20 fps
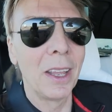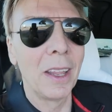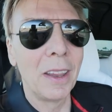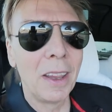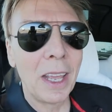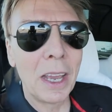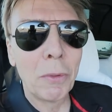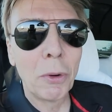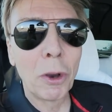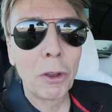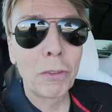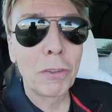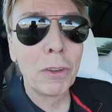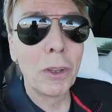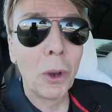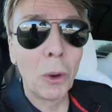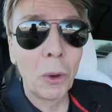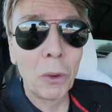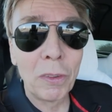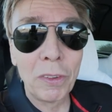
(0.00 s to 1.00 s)
there was
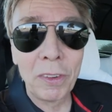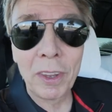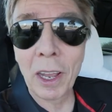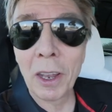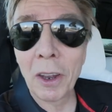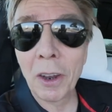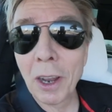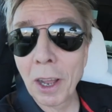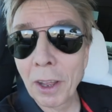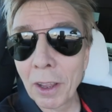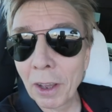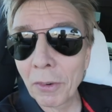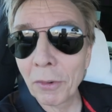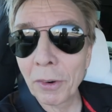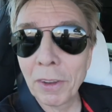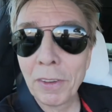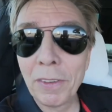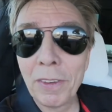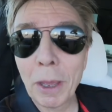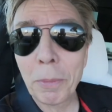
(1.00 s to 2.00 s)
no cellular
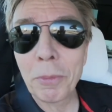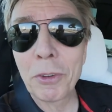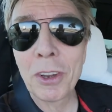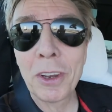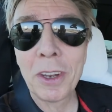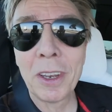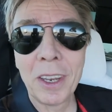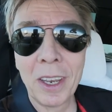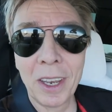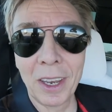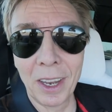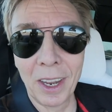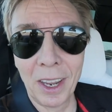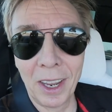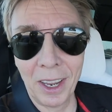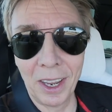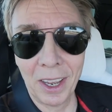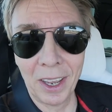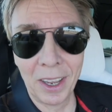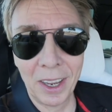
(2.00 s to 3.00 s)
reception
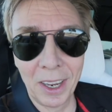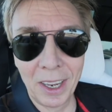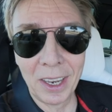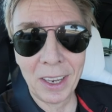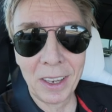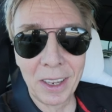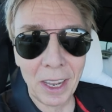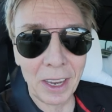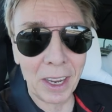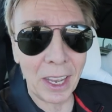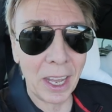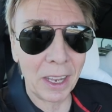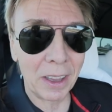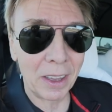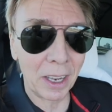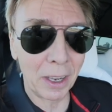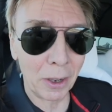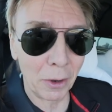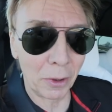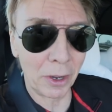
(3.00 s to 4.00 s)
uh, that, at
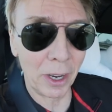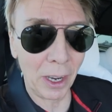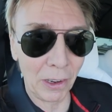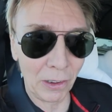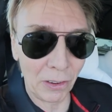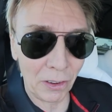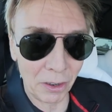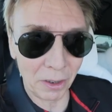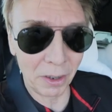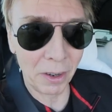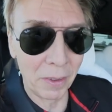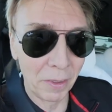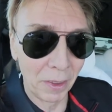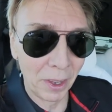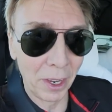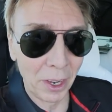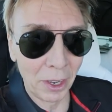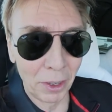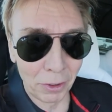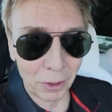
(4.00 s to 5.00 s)
that location.
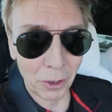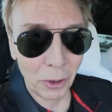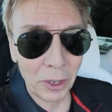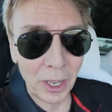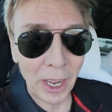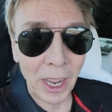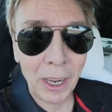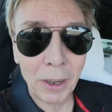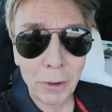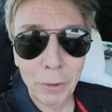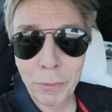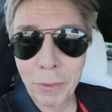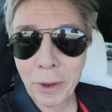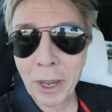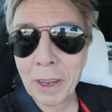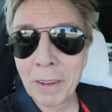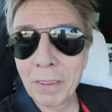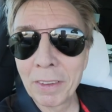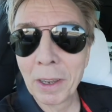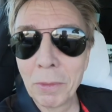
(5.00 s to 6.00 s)
So they had to
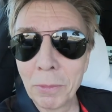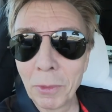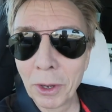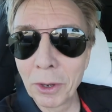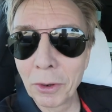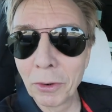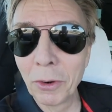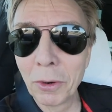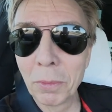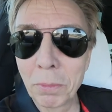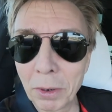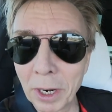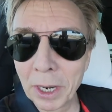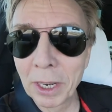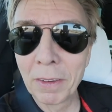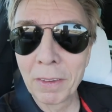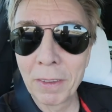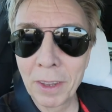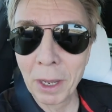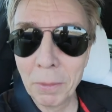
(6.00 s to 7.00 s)
find someone who
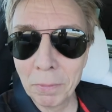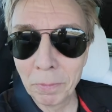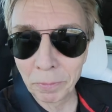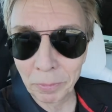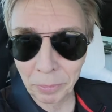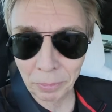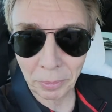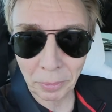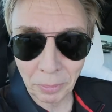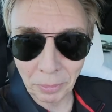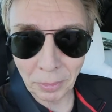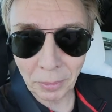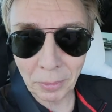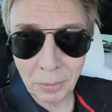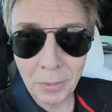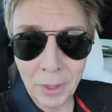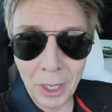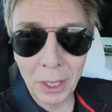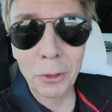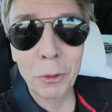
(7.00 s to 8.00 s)
brings them
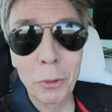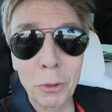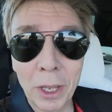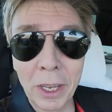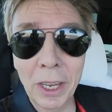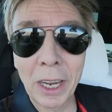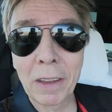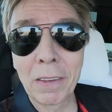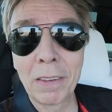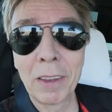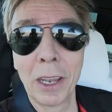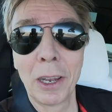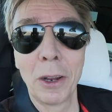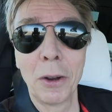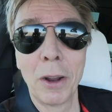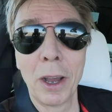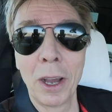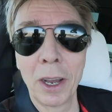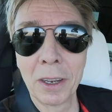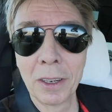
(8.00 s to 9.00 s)
to the next
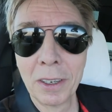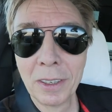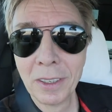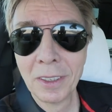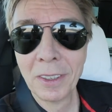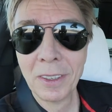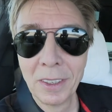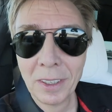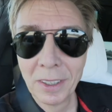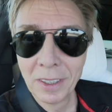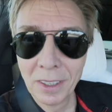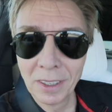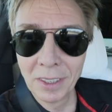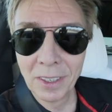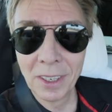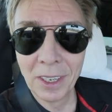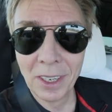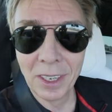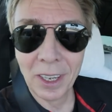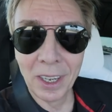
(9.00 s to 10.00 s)
cellular uh,
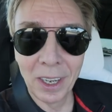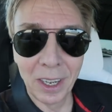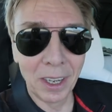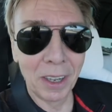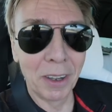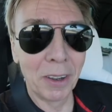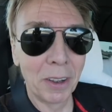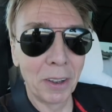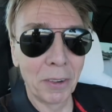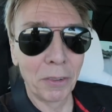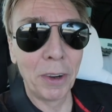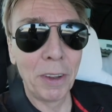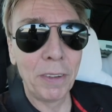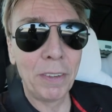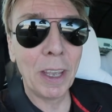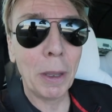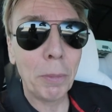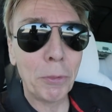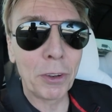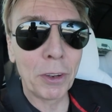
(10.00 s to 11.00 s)
uh,
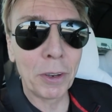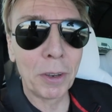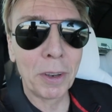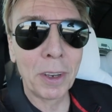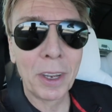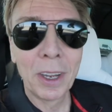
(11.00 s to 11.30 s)
reception.